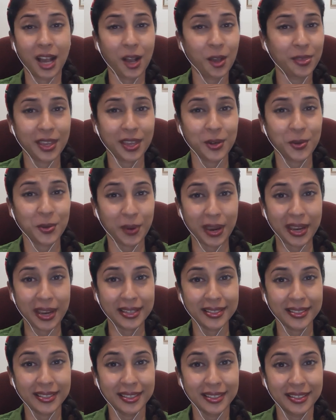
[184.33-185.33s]
now, then
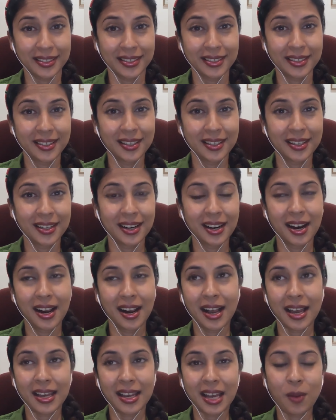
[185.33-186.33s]
when?
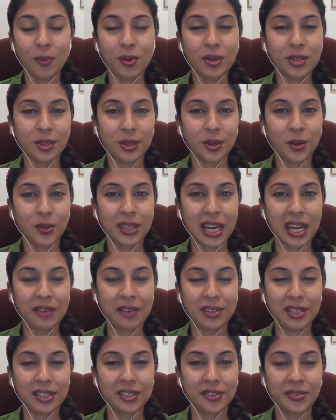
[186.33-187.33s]
And I want to know that
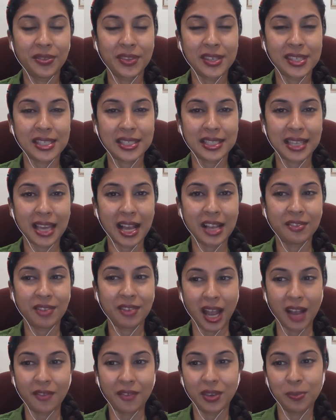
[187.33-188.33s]
I've lived this life
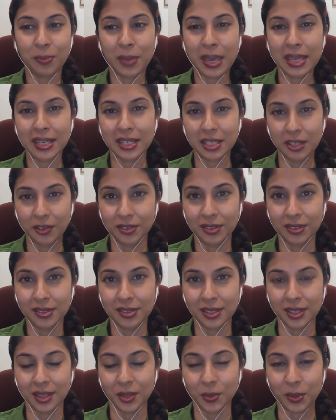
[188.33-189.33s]
having made a
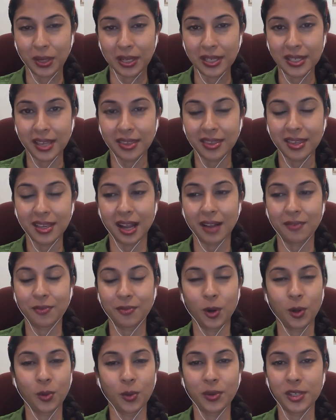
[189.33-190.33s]
difference in the world. I think
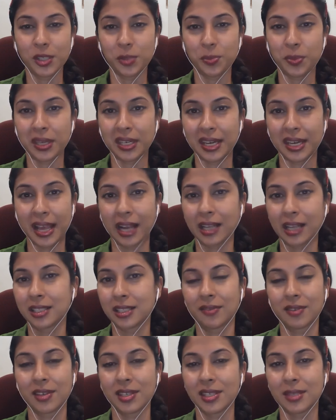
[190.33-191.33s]
I've always been an
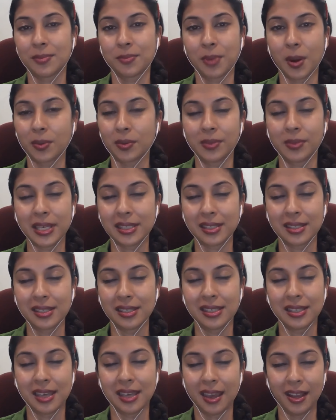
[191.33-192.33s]
activist, probably
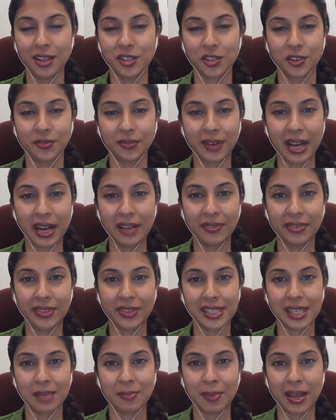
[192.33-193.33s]
since the age of 5, and
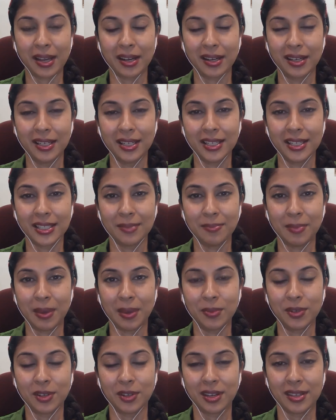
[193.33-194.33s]
these are my earliest
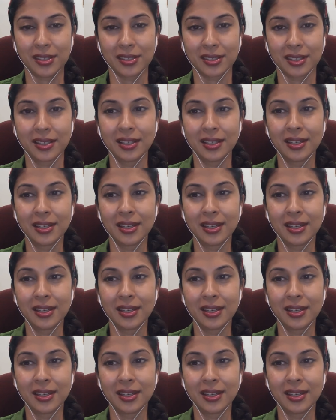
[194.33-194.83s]
memories.